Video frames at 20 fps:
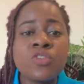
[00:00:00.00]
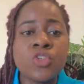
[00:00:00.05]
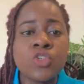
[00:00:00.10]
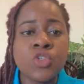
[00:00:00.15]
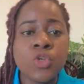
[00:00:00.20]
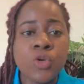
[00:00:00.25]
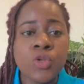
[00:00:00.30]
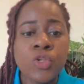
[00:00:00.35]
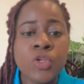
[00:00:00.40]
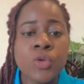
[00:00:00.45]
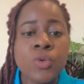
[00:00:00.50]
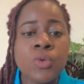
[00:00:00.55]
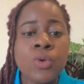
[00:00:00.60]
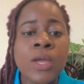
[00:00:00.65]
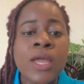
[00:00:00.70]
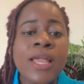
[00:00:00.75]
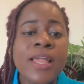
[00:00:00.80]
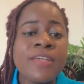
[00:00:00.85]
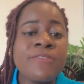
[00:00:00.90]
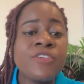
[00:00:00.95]
show you,
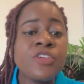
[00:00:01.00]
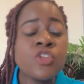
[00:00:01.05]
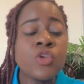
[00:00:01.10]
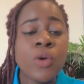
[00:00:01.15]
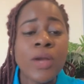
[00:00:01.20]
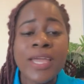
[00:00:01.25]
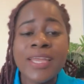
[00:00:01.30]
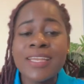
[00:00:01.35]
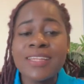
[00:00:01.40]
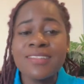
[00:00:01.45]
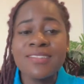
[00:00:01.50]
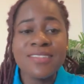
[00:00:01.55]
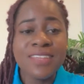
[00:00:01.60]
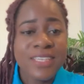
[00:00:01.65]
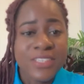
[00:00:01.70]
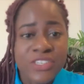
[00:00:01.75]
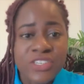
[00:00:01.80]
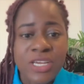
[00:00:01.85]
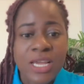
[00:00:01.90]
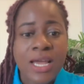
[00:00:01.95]
if you know any
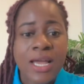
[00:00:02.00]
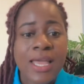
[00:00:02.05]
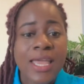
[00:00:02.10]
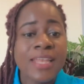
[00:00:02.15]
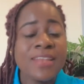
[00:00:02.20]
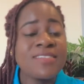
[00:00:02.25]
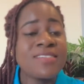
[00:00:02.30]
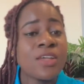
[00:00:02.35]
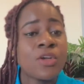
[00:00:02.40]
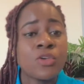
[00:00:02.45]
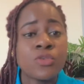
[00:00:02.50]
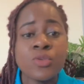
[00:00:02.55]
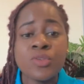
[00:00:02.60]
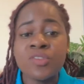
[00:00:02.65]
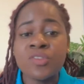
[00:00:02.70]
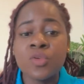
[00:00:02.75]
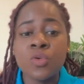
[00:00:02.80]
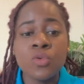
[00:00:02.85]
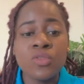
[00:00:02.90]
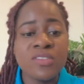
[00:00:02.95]
teacher, any secondary
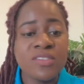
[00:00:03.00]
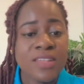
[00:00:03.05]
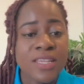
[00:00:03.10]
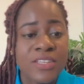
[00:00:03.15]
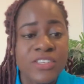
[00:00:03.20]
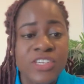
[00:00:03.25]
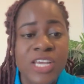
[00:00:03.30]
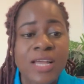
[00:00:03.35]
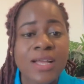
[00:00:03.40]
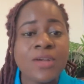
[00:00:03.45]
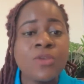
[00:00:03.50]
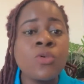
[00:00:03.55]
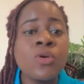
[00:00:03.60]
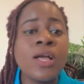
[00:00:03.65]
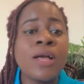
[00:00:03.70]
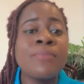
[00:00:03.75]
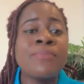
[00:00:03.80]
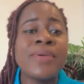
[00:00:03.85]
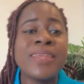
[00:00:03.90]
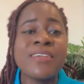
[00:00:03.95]
school teacher who
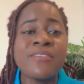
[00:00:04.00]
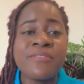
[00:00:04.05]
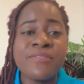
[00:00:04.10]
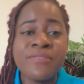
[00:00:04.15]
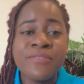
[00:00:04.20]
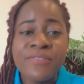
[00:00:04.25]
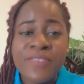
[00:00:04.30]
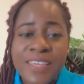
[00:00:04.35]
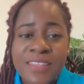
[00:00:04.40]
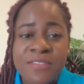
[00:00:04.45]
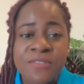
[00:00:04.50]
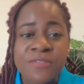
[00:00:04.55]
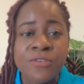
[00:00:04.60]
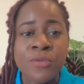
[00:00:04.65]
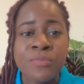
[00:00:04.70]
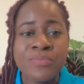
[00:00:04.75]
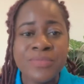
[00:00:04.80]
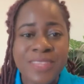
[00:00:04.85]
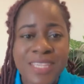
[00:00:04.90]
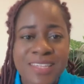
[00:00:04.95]
can benefit
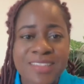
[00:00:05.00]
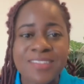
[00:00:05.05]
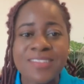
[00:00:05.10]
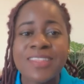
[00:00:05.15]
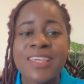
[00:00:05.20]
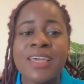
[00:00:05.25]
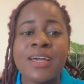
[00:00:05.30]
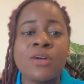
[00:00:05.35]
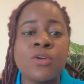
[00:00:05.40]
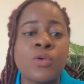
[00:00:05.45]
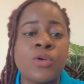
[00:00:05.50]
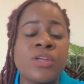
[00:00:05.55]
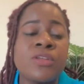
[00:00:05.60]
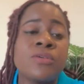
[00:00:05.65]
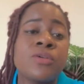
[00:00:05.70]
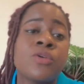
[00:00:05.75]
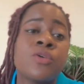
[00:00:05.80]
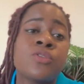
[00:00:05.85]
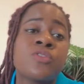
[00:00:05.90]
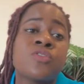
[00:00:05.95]
from this, they are going
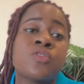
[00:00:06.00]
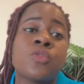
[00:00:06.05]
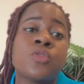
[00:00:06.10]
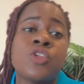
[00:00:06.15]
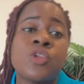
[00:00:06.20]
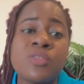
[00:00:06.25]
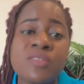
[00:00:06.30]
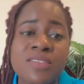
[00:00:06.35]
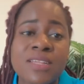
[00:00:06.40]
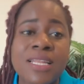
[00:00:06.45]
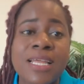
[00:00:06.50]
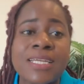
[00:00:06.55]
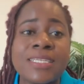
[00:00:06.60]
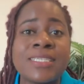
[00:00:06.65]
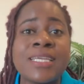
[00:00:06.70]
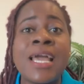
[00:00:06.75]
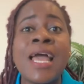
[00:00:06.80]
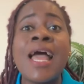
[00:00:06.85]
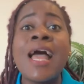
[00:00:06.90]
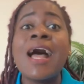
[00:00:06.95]
to go to New
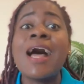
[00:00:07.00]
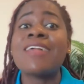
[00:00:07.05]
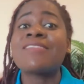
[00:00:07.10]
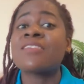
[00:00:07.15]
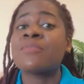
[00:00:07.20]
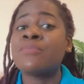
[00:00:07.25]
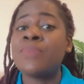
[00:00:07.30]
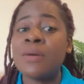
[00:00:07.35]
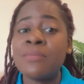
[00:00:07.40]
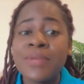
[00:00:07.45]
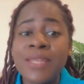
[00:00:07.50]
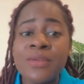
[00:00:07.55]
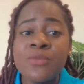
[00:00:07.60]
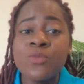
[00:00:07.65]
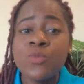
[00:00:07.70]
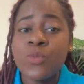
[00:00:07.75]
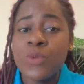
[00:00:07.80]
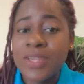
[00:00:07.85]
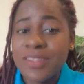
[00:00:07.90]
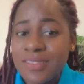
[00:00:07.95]
Zealand as a
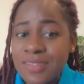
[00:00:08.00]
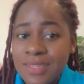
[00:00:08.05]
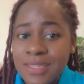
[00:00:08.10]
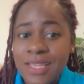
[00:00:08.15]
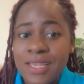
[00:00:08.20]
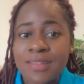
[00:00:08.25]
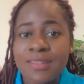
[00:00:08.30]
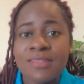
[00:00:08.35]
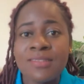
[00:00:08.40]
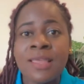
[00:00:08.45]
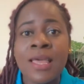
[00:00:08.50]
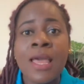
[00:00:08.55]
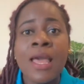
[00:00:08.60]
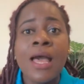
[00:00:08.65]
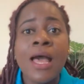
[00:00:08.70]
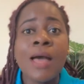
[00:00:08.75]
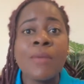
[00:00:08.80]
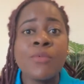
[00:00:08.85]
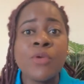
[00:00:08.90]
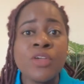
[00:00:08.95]
permanent resident.
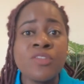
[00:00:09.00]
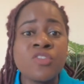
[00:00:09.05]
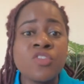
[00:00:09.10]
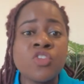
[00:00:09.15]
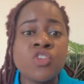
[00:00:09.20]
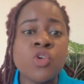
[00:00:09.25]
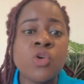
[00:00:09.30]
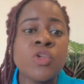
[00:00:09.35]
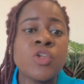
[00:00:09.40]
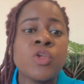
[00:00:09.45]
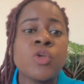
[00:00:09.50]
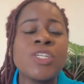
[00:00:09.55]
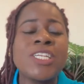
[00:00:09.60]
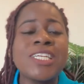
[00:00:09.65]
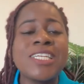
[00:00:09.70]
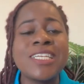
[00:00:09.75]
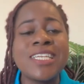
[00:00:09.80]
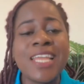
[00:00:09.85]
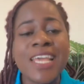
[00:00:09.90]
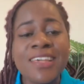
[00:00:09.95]
I'm going to show you the
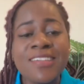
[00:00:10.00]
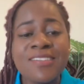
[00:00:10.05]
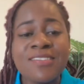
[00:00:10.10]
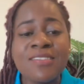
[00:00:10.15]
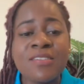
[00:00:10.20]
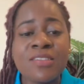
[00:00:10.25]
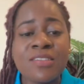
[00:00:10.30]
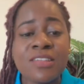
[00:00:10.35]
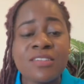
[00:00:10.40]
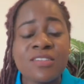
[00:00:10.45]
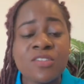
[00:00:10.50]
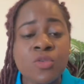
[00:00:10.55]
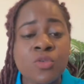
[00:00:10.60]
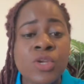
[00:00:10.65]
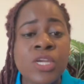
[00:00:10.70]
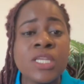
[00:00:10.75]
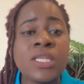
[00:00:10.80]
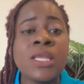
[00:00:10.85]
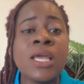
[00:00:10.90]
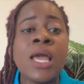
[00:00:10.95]
next
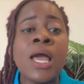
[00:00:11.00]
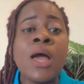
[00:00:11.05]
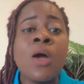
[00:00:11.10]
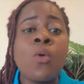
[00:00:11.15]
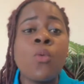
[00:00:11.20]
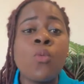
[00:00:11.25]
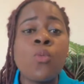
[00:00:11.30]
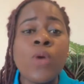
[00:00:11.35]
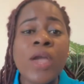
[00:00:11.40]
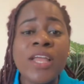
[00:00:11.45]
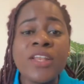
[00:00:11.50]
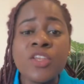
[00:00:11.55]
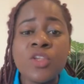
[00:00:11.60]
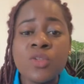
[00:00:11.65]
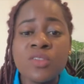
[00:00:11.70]
screen where New